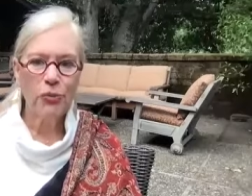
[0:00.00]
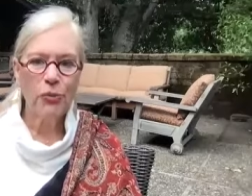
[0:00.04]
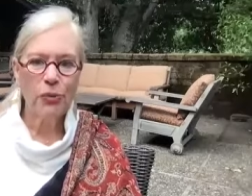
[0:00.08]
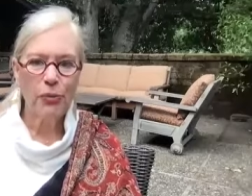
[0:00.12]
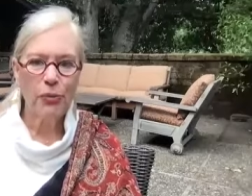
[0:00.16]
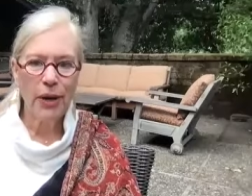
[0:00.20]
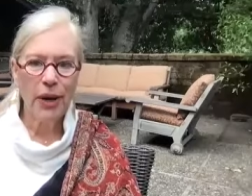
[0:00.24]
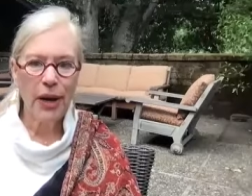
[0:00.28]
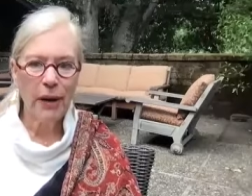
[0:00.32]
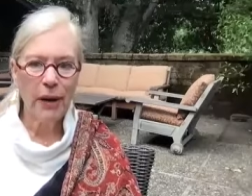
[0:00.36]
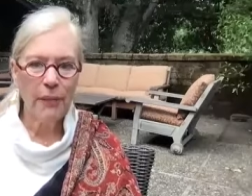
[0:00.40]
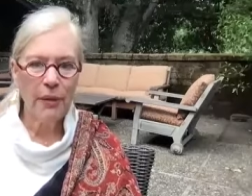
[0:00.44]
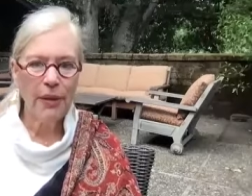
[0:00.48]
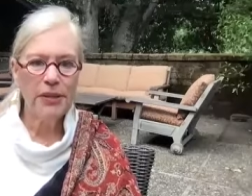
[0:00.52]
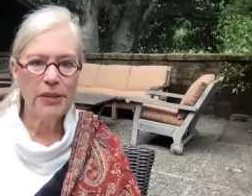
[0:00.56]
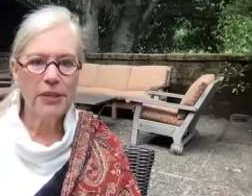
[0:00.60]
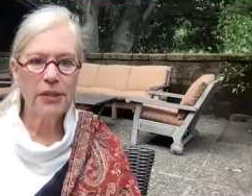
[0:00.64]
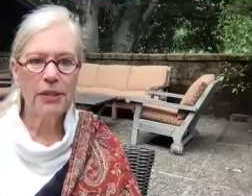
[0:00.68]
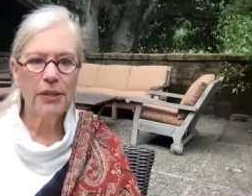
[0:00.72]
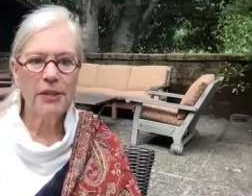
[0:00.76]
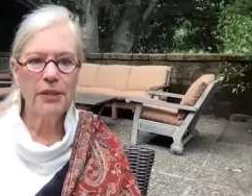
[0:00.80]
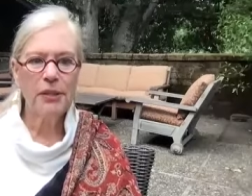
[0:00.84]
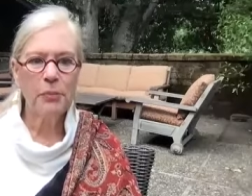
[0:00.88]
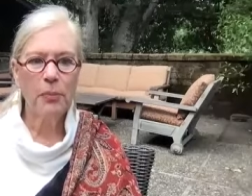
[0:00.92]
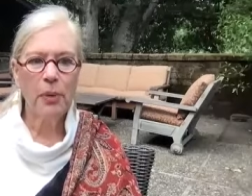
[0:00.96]
When we come into
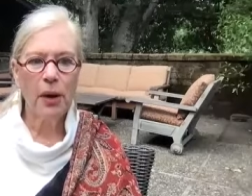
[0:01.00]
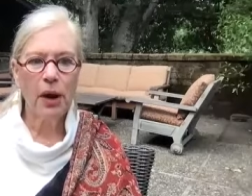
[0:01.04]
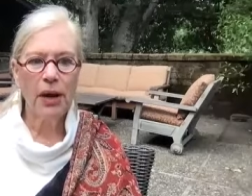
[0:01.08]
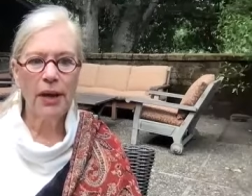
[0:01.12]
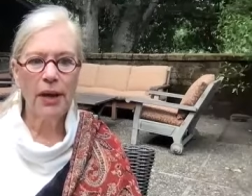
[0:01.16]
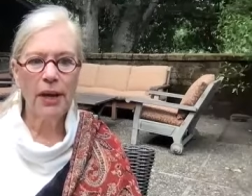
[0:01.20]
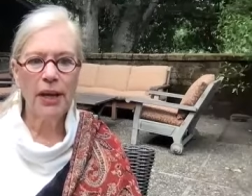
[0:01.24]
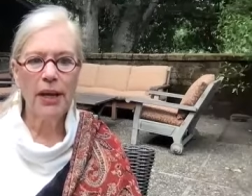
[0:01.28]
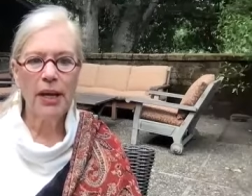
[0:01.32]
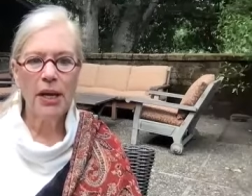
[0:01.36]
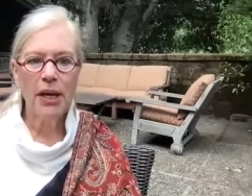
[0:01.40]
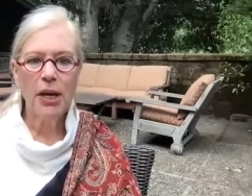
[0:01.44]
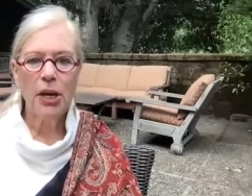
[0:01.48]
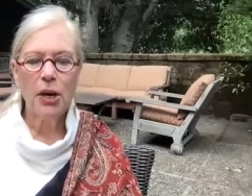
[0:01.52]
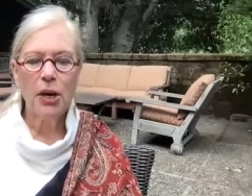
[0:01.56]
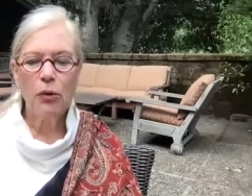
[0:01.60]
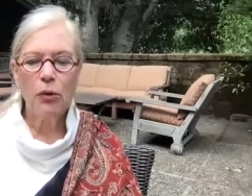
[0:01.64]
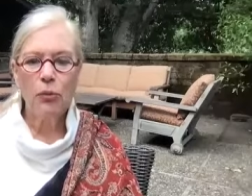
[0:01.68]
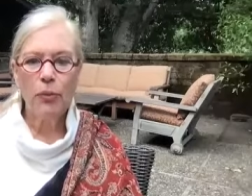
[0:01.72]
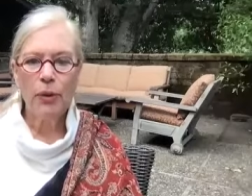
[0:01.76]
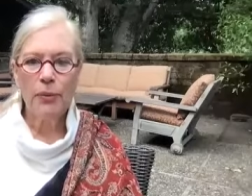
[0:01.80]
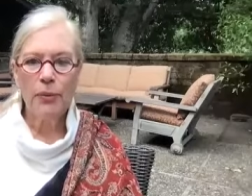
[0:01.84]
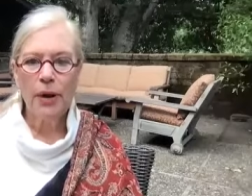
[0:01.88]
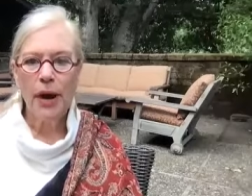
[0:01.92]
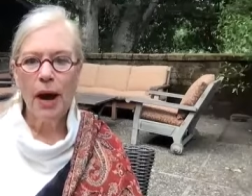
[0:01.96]
this body,
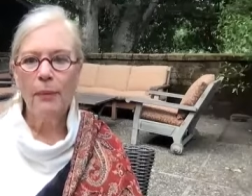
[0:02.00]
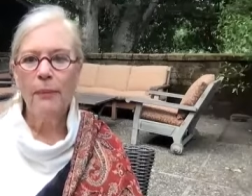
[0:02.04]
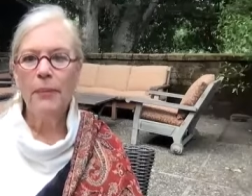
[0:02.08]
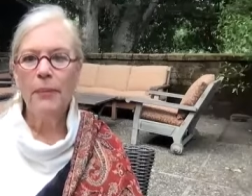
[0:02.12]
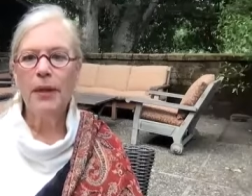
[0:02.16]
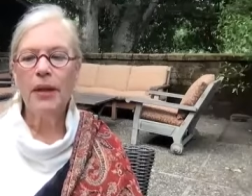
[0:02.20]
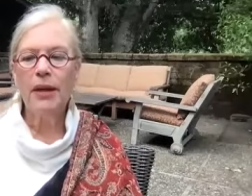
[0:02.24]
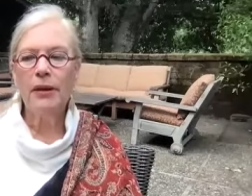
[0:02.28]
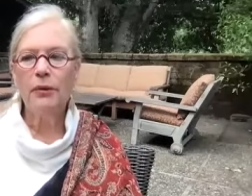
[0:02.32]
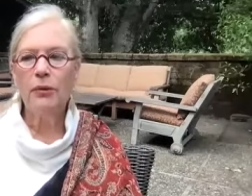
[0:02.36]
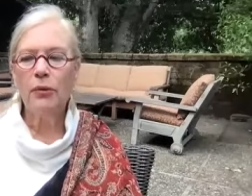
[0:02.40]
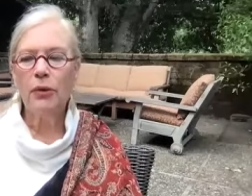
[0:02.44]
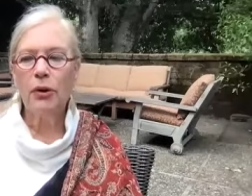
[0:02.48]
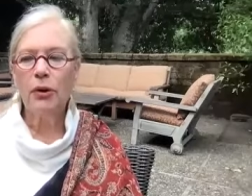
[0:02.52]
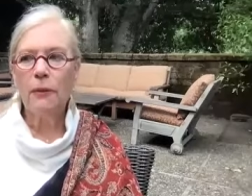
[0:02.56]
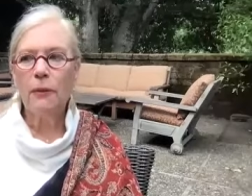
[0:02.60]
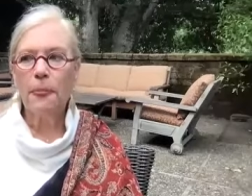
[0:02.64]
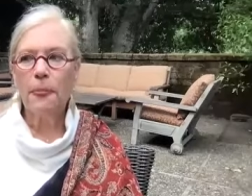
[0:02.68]
we come in